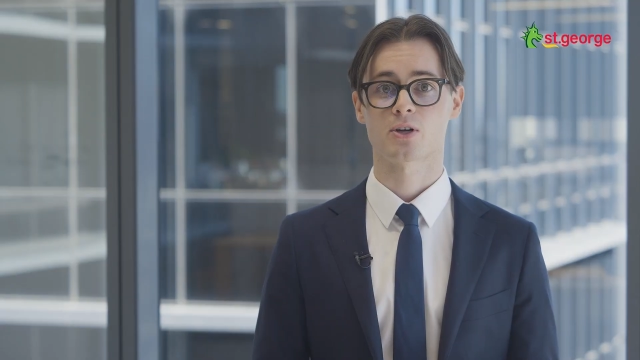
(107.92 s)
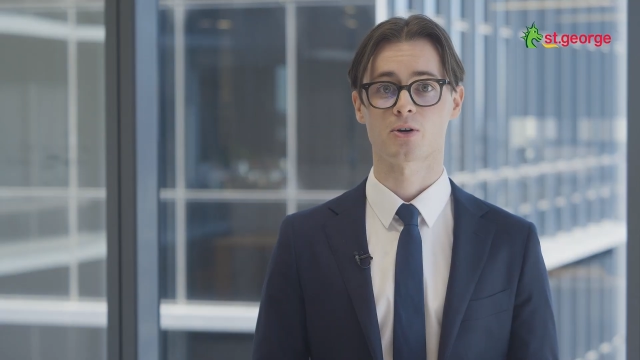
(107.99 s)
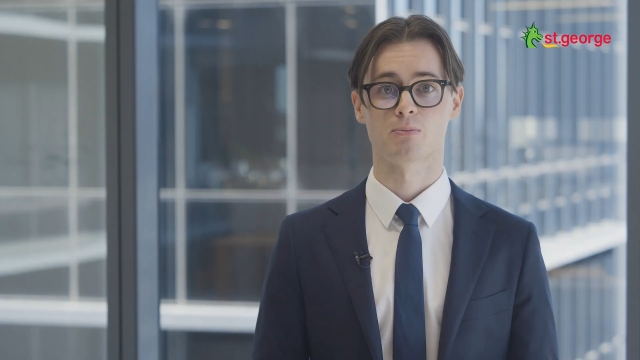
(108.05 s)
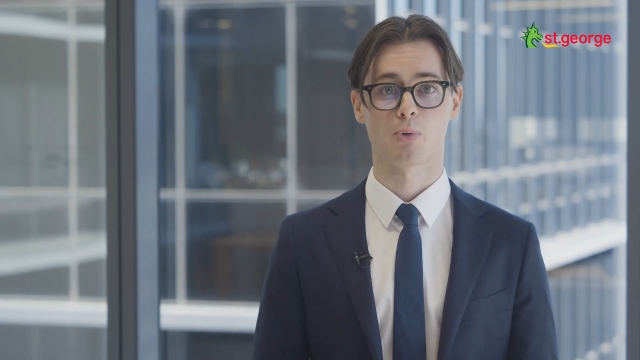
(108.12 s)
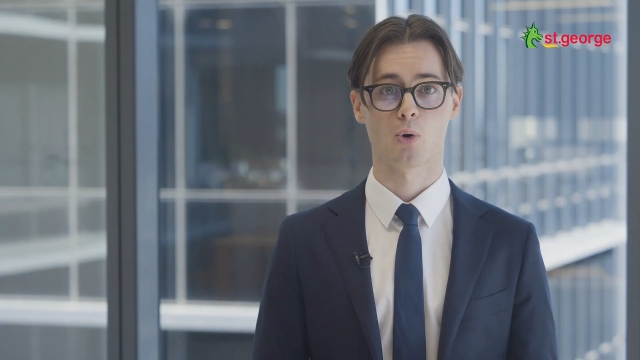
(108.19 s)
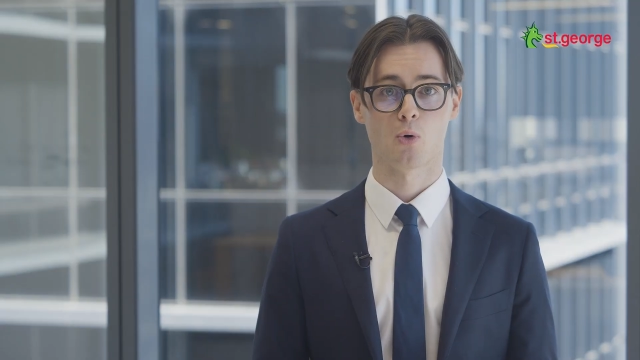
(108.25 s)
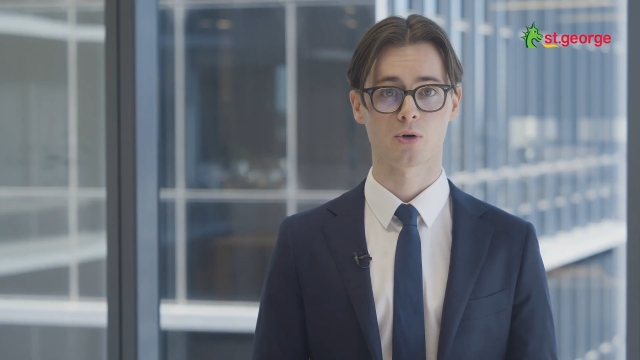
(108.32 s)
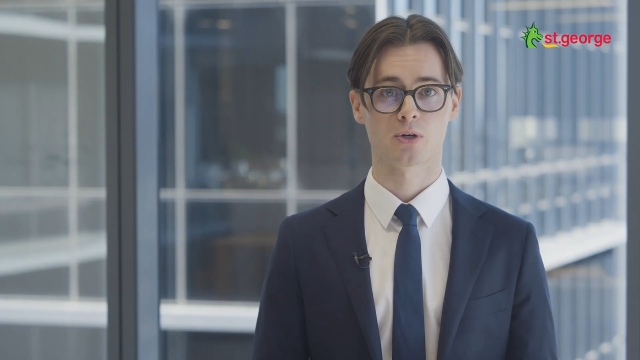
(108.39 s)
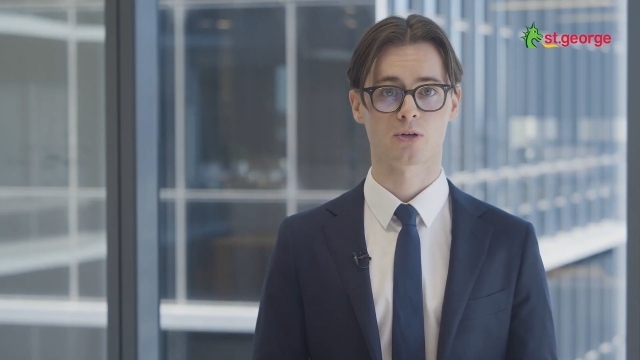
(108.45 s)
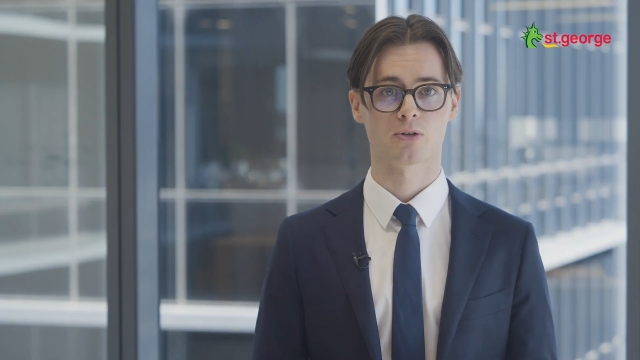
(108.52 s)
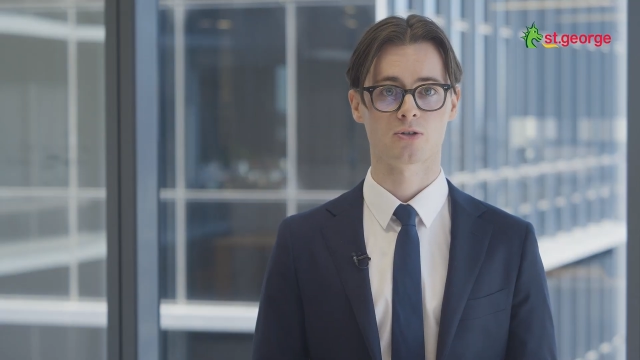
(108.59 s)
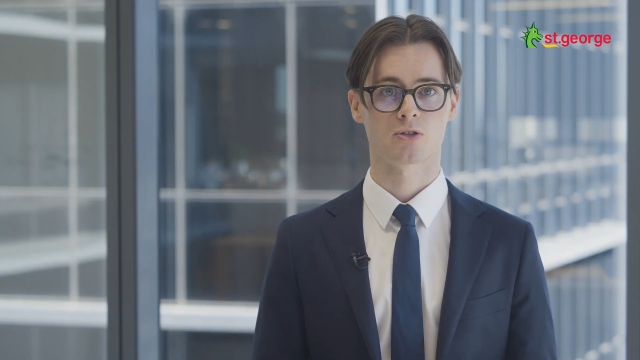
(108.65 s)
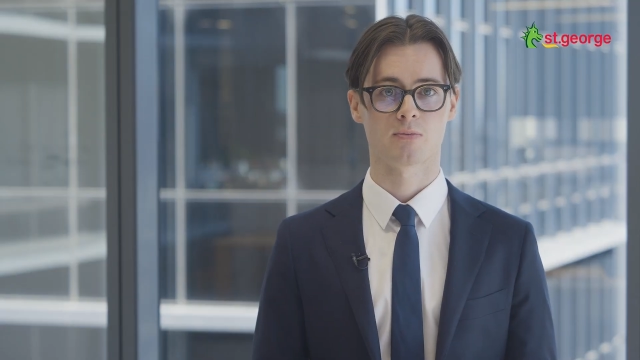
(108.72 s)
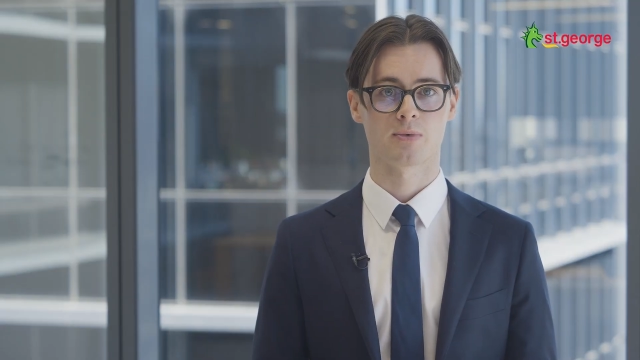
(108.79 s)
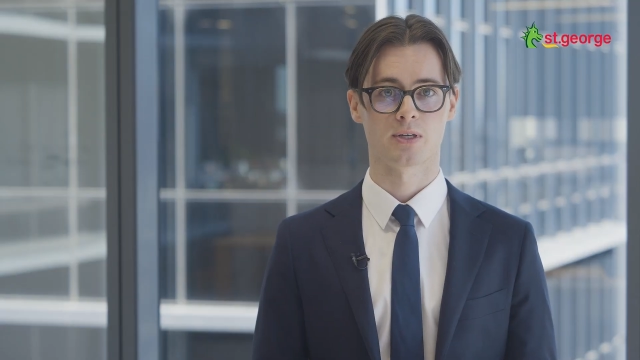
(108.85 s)
are important
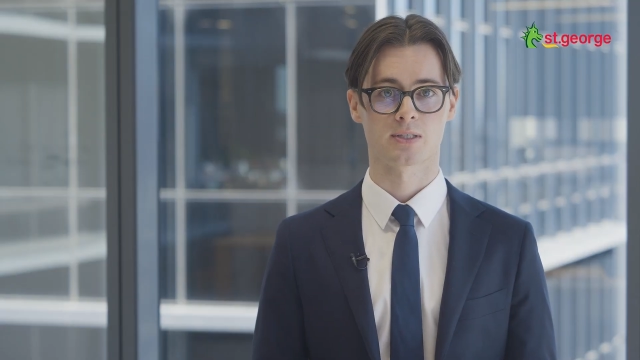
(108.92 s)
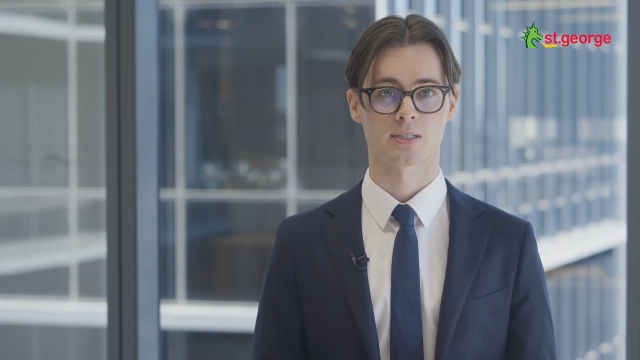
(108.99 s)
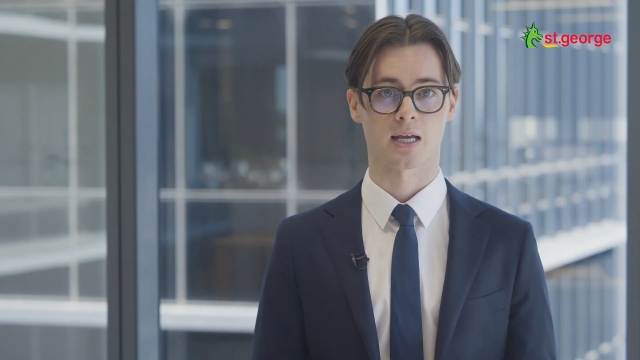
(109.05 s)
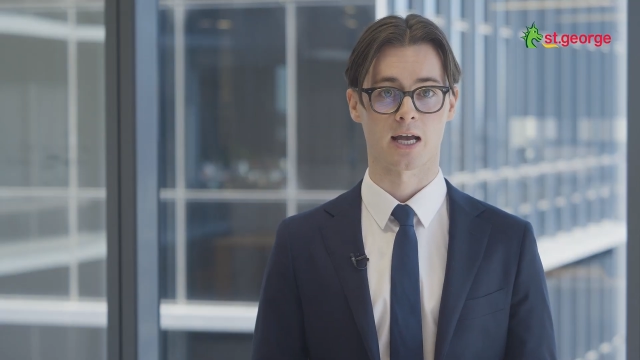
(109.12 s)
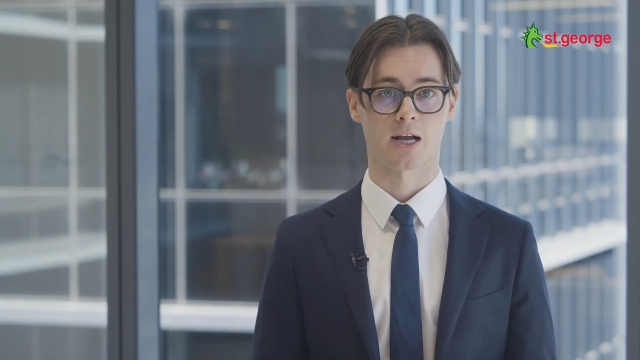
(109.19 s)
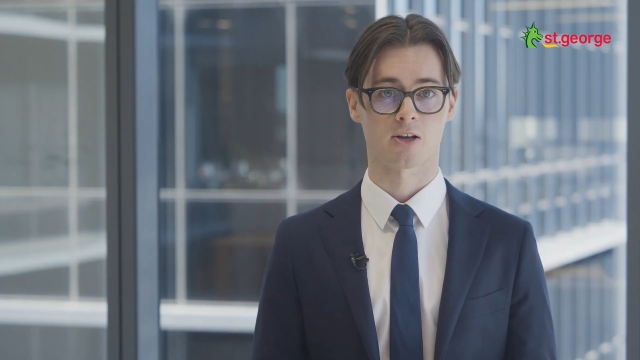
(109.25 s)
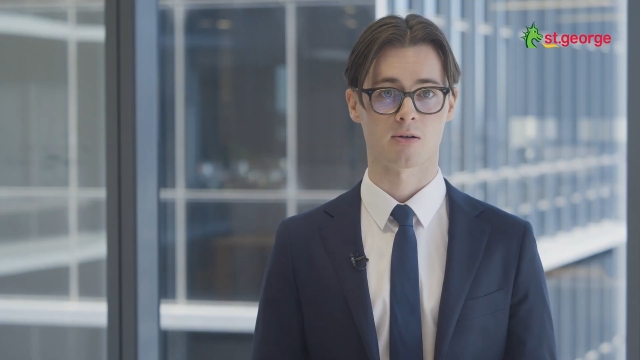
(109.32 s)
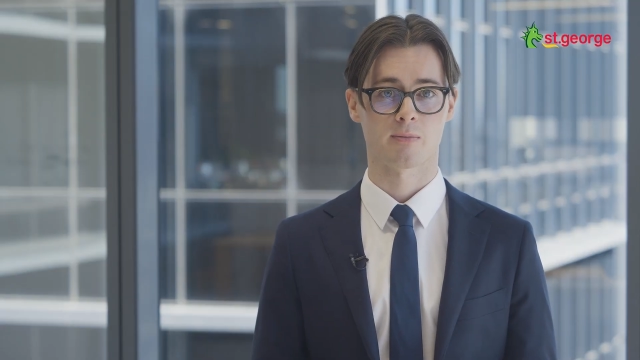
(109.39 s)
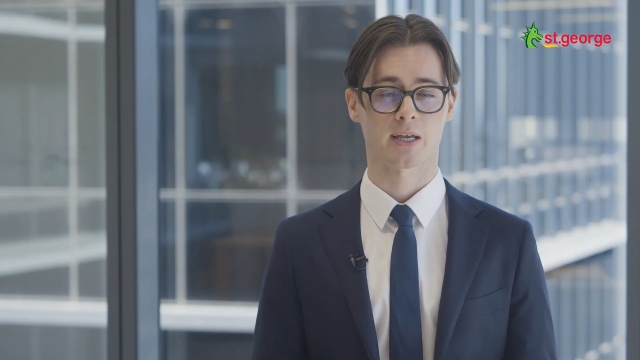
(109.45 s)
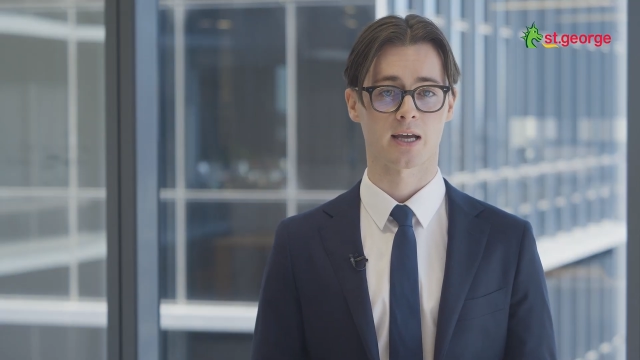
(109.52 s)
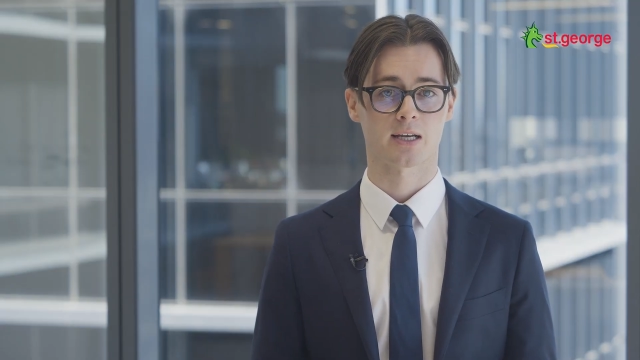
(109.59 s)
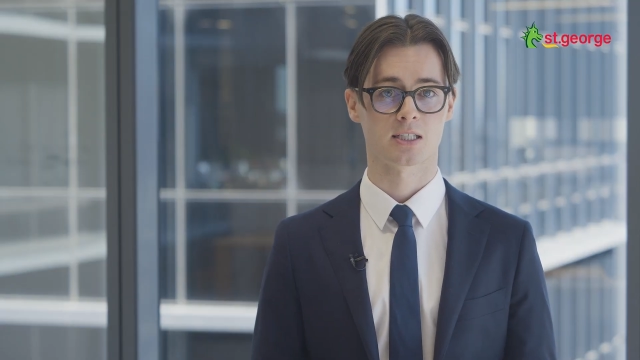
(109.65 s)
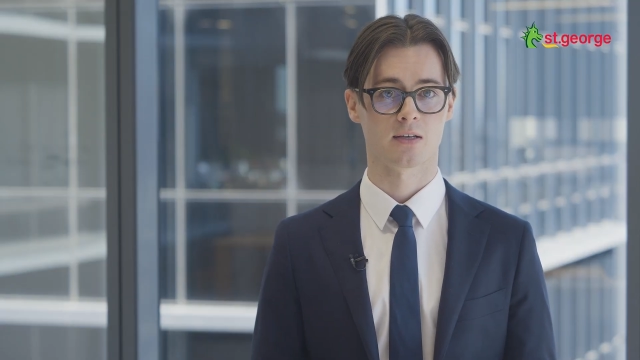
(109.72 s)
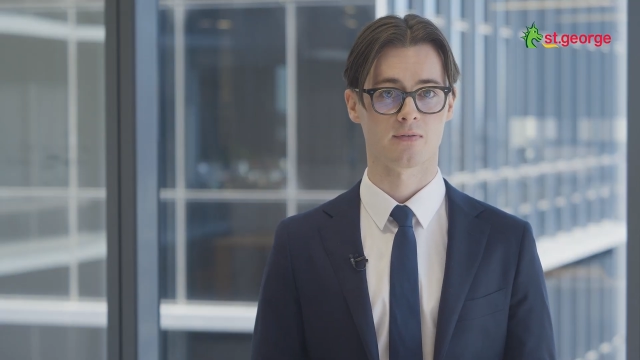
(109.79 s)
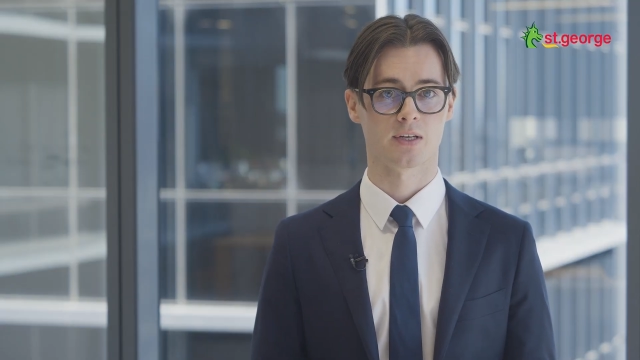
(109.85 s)
contributors to economic
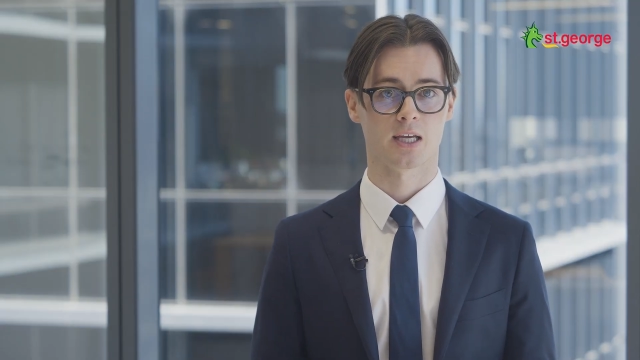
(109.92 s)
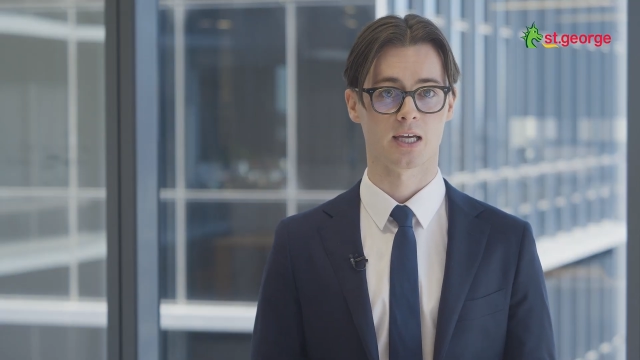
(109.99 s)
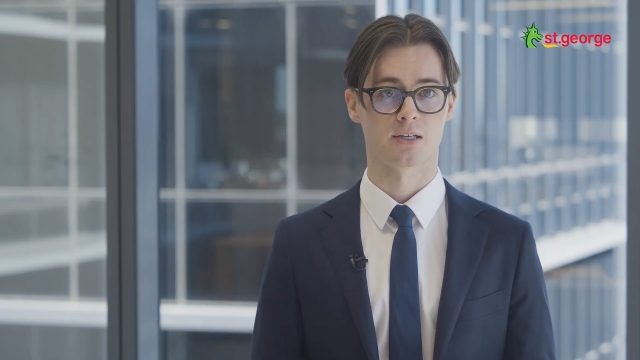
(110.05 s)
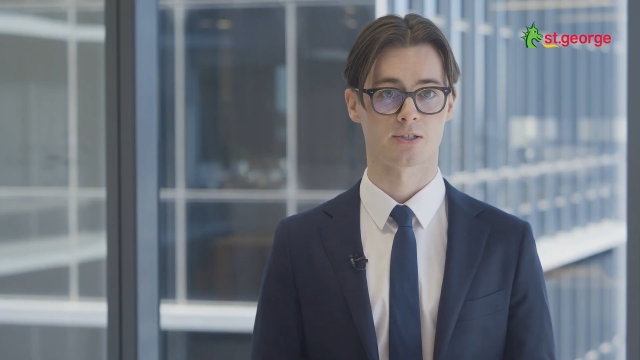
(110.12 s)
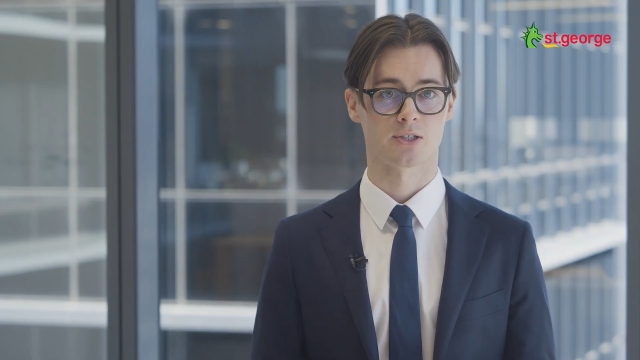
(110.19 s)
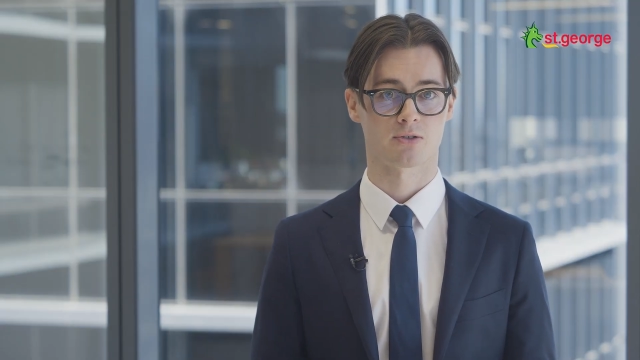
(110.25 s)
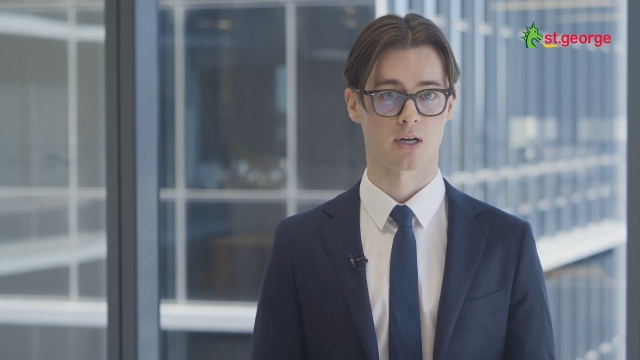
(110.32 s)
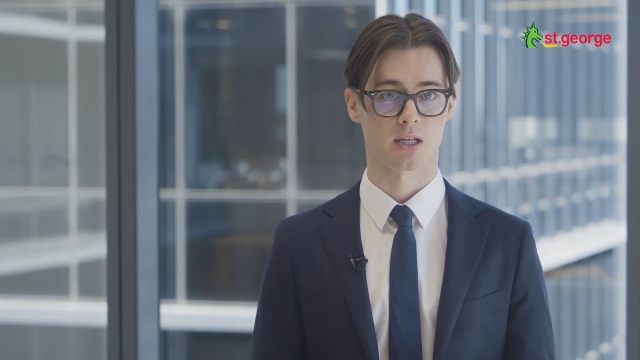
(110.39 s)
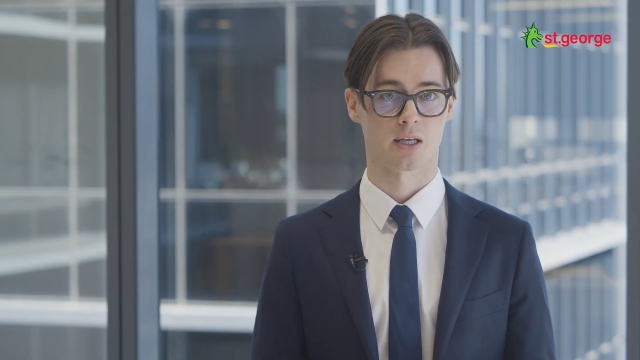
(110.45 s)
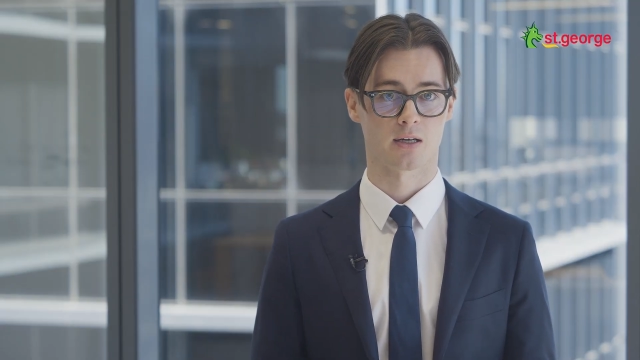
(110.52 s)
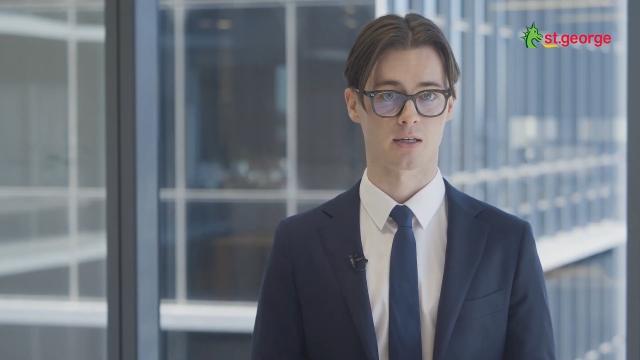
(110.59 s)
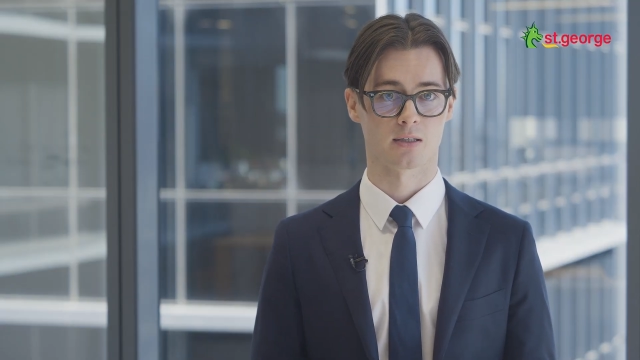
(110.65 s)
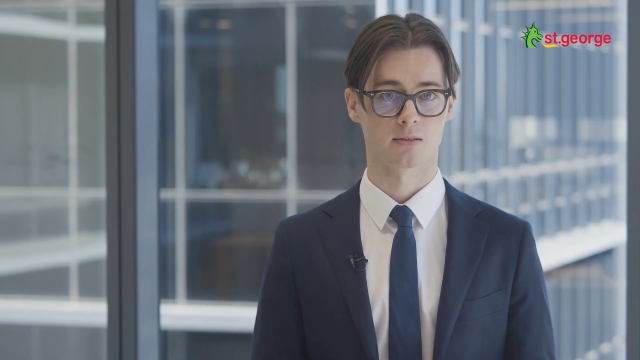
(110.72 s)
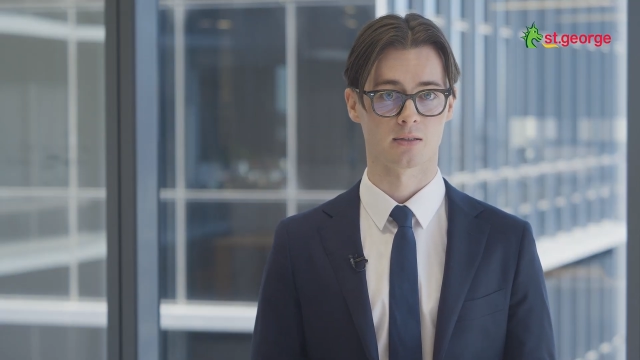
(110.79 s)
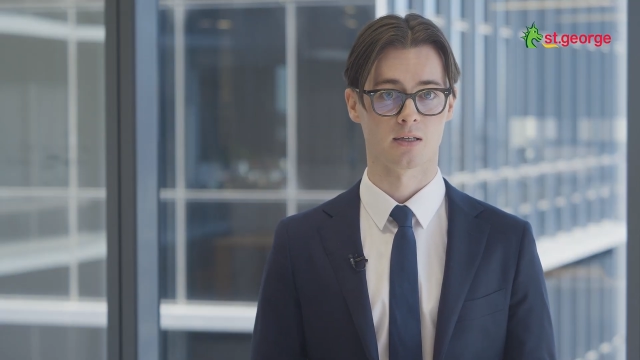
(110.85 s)
activity in
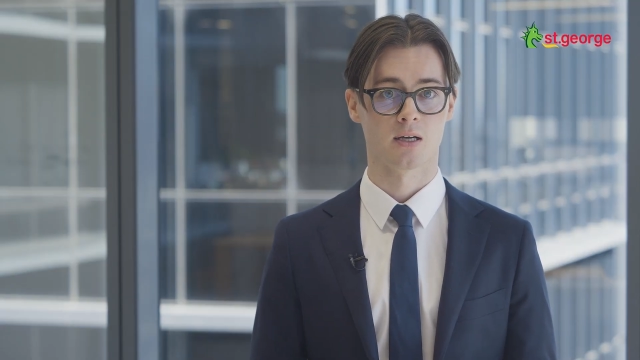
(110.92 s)
Australia.